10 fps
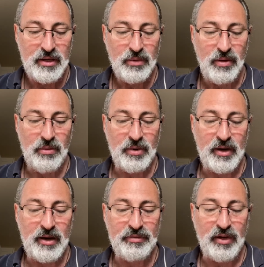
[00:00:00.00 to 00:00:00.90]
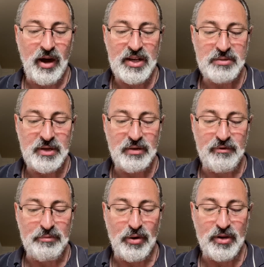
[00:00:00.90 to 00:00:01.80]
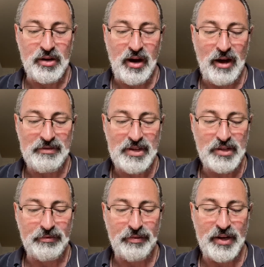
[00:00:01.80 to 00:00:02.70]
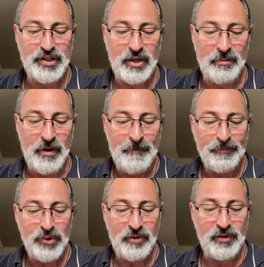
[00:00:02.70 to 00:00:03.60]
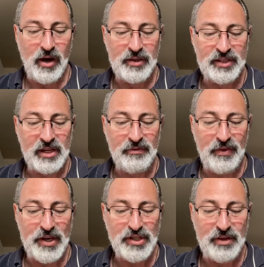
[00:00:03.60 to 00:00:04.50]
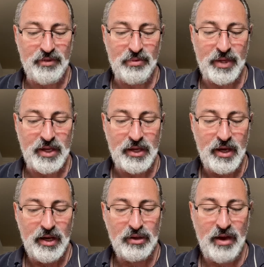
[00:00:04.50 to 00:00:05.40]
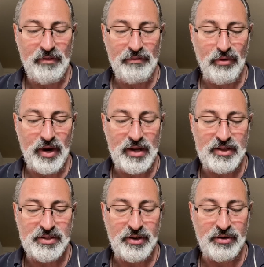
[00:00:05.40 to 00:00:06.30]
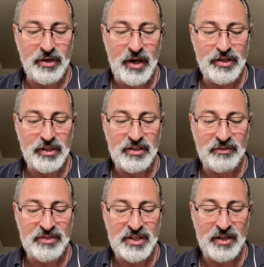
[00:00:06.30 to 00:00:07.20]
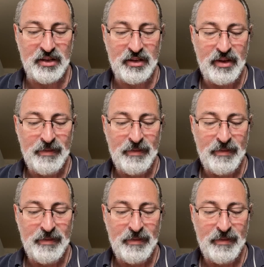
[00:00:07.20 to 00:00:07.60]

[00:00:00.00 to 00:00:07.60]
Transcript: What would it have cost me to have broken off such a friendship, to have gone to confession every week, to have avoided certain occasions of sin?